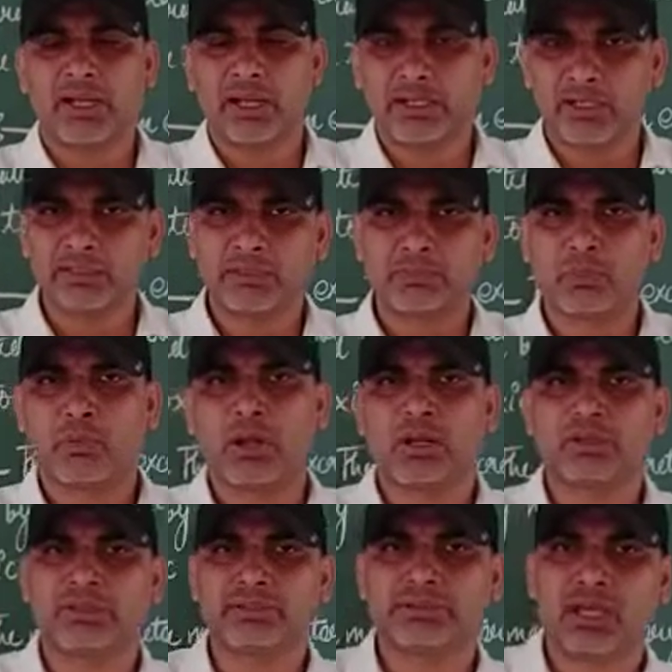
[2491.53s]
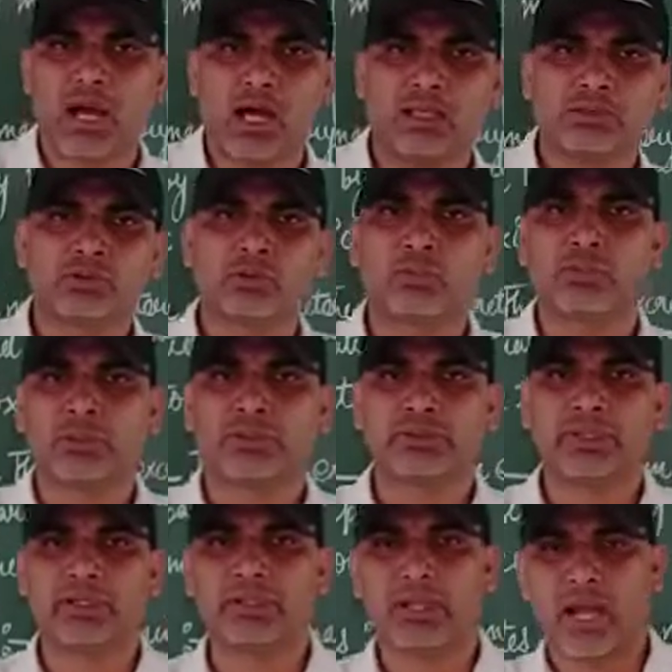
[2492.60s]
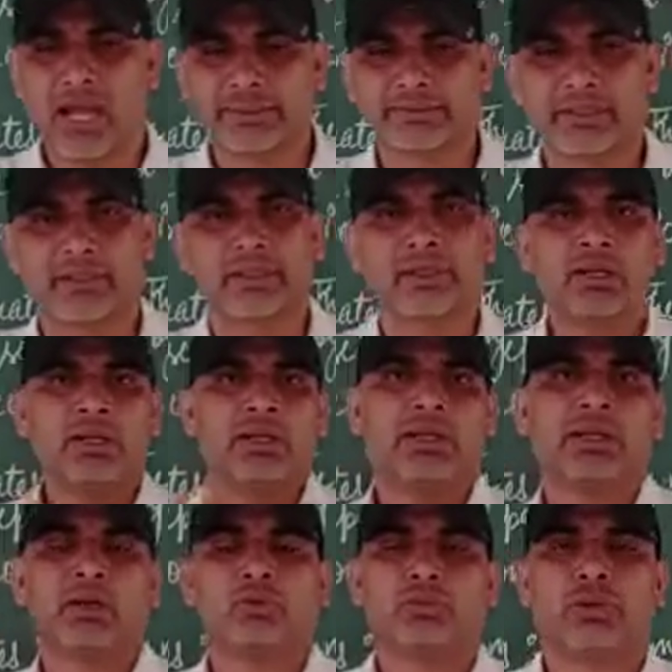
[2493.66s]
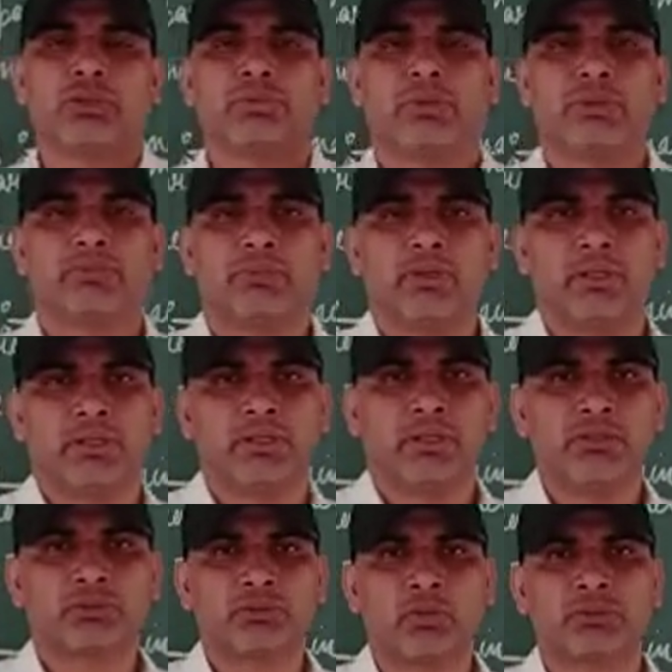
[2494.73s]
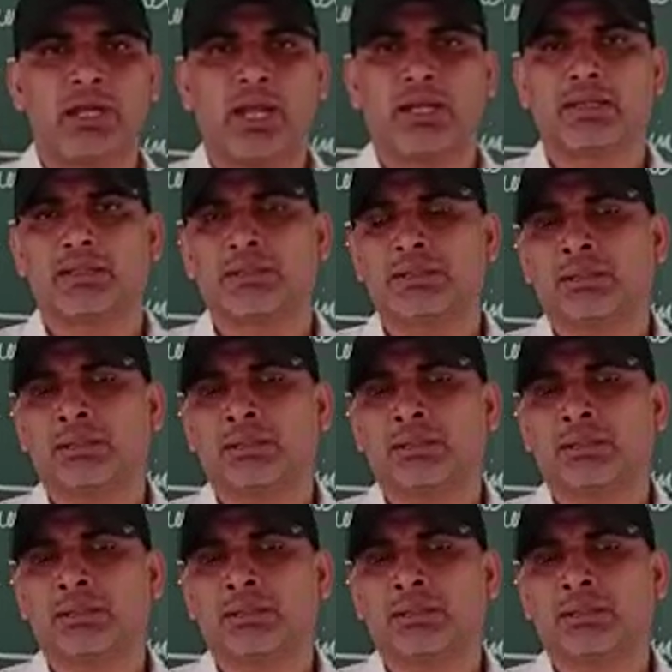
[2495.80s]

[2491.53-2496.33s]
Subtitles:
another product is also present as a nitrogenous waste material. So that